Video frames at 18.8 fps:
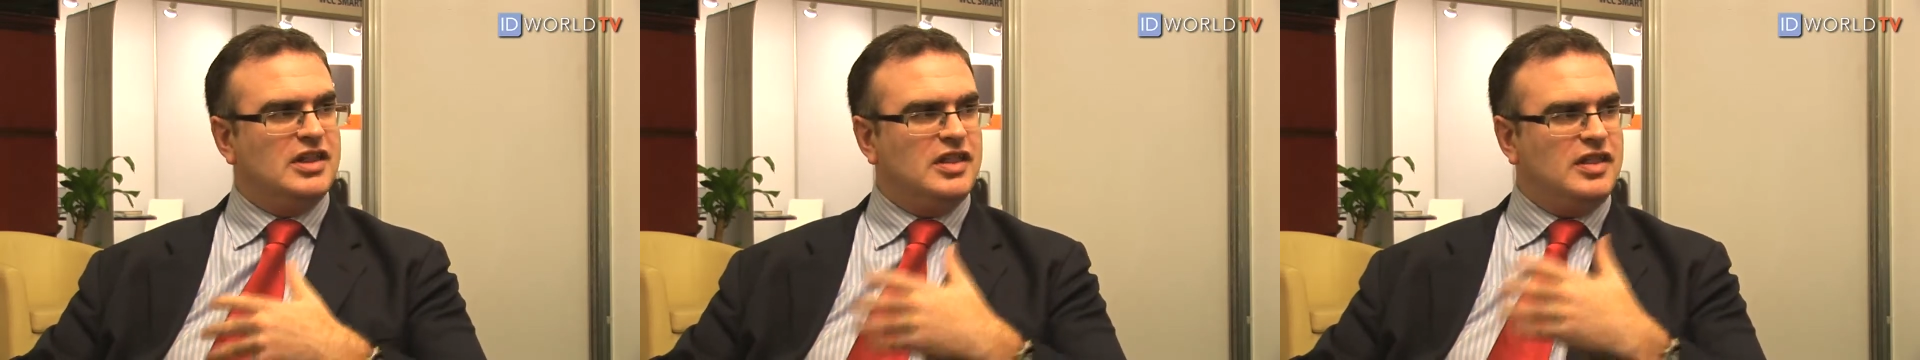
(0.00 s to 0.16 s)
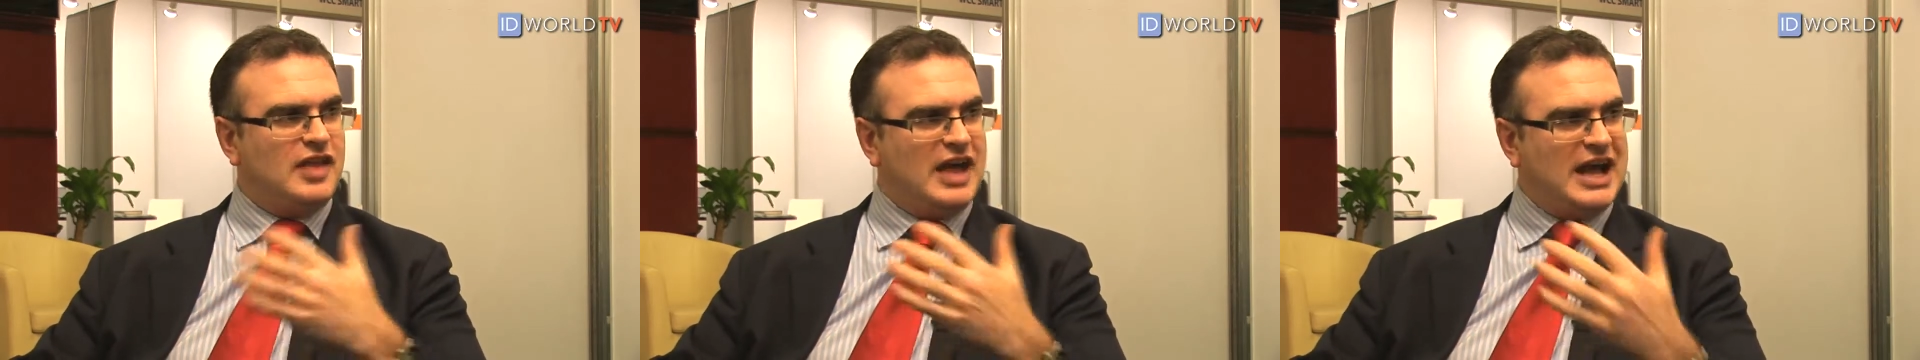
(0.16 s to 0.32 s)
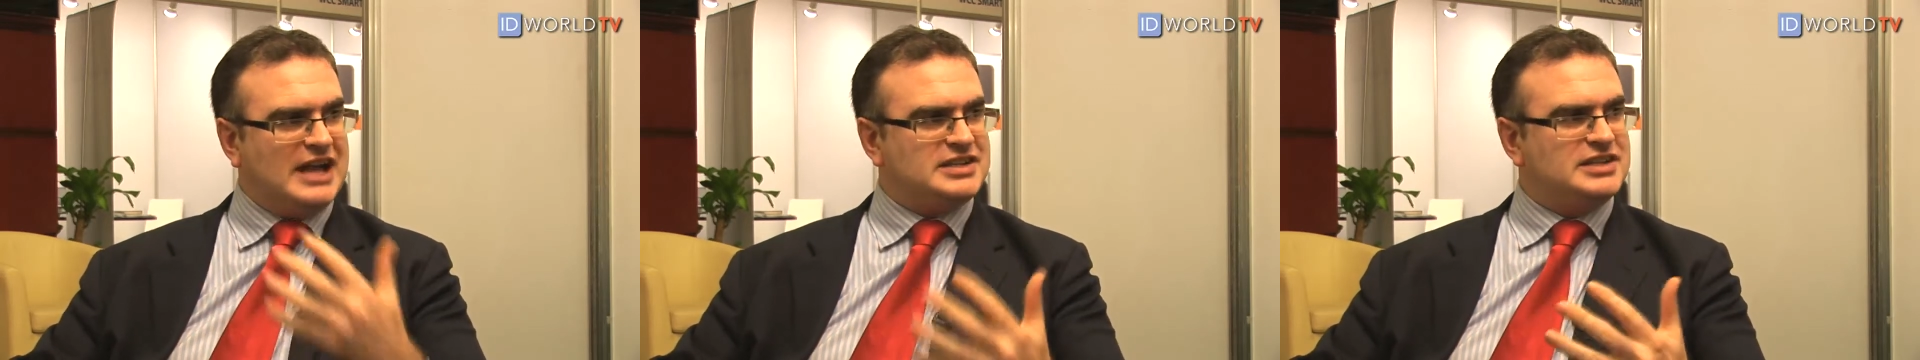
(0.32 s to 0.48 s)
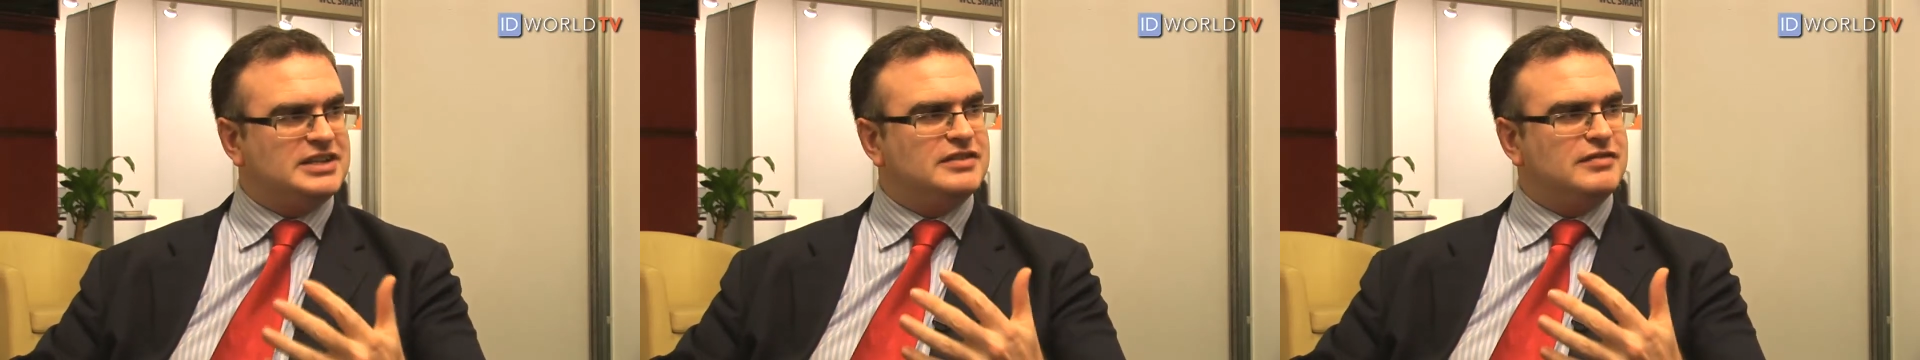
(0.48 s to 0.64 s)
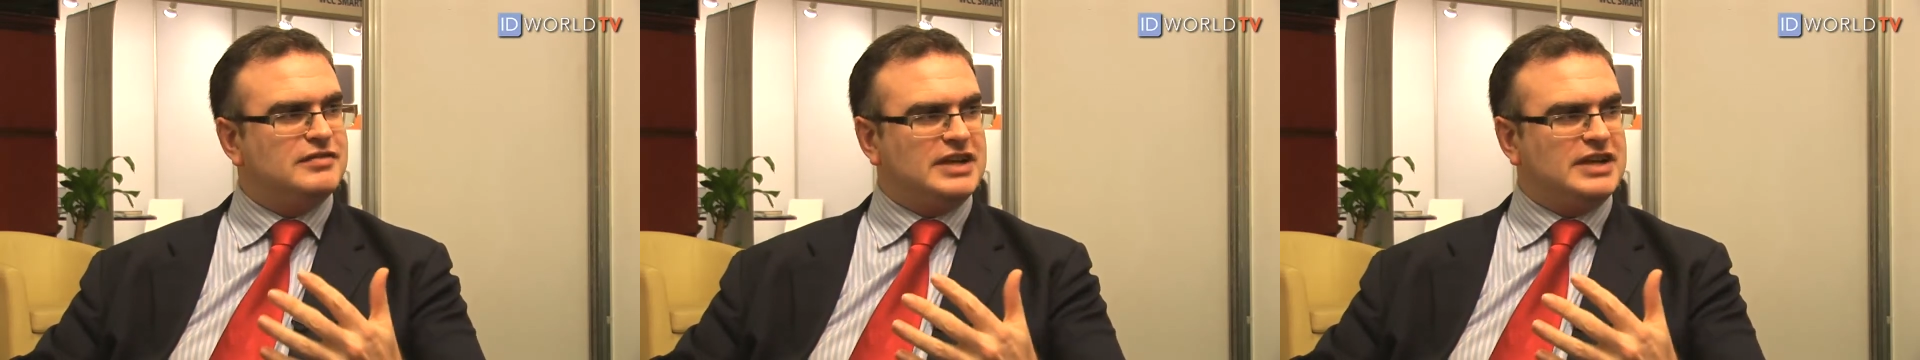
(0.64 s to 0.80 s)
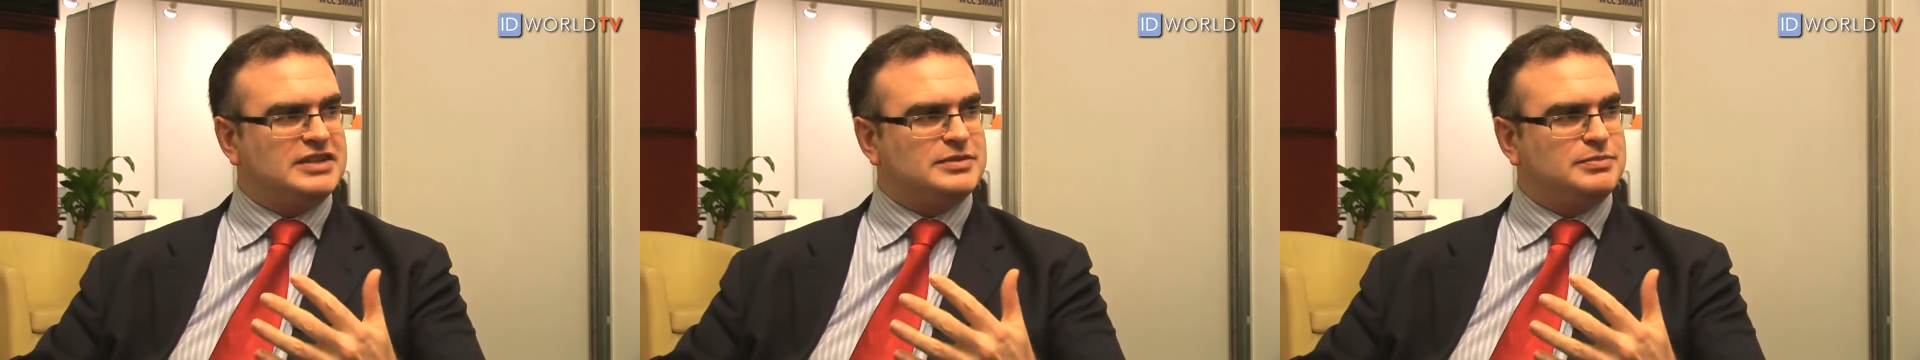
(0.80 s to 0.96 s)
that
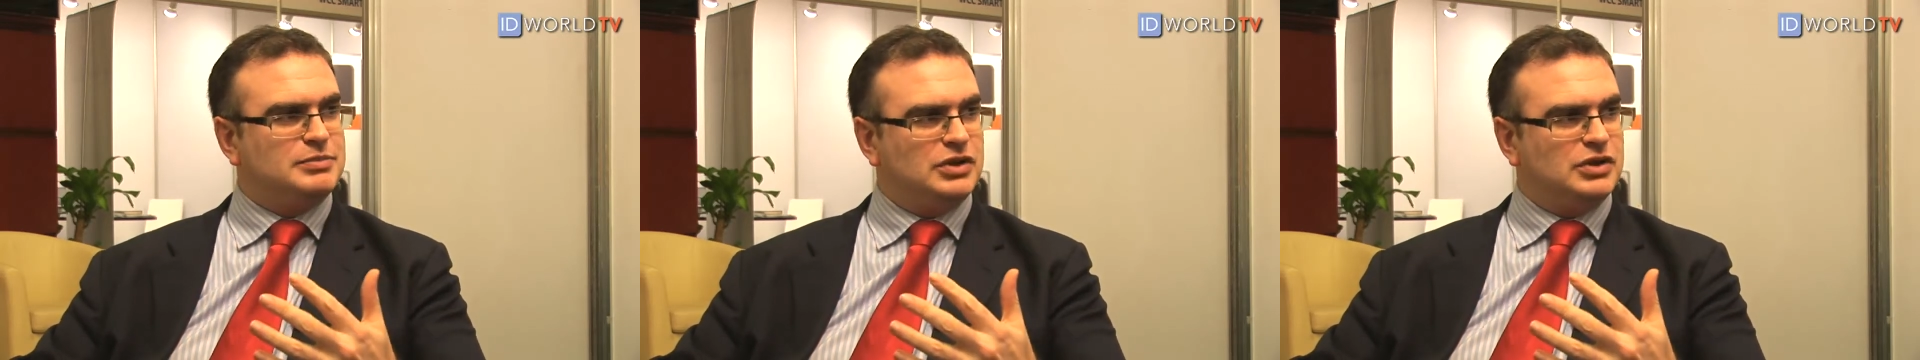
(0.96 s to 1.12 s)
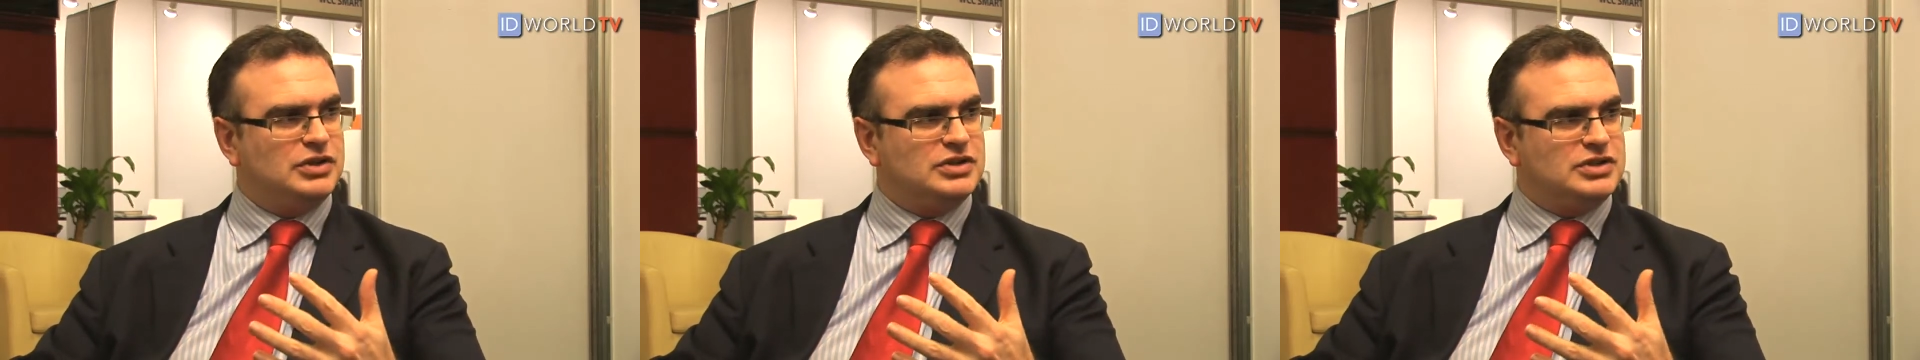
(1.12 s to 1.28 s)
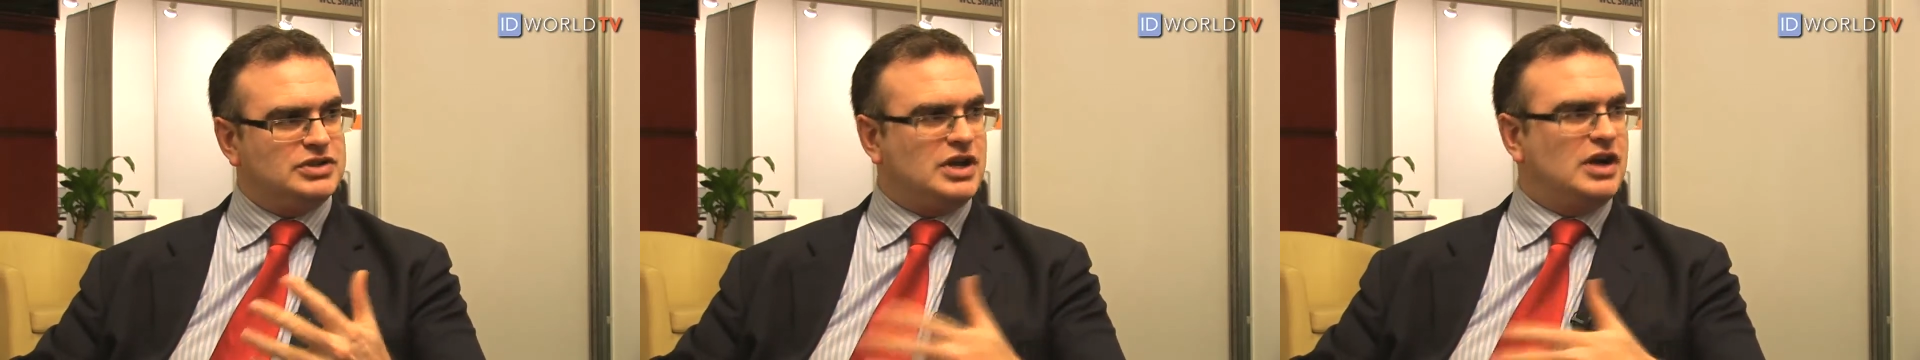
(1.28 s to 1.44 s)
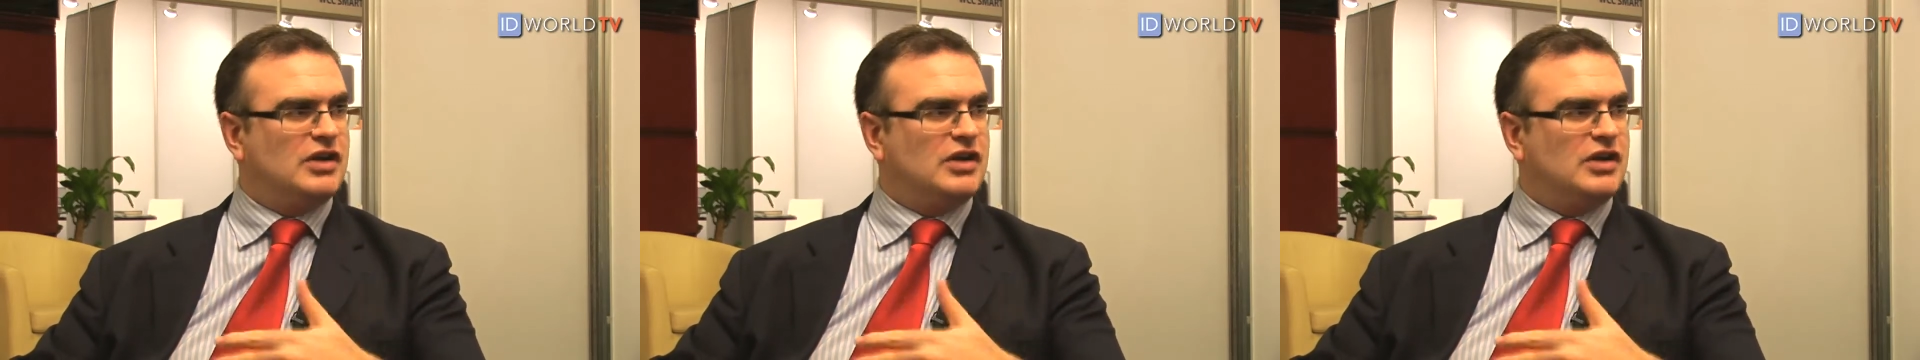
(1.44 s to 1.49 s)
investment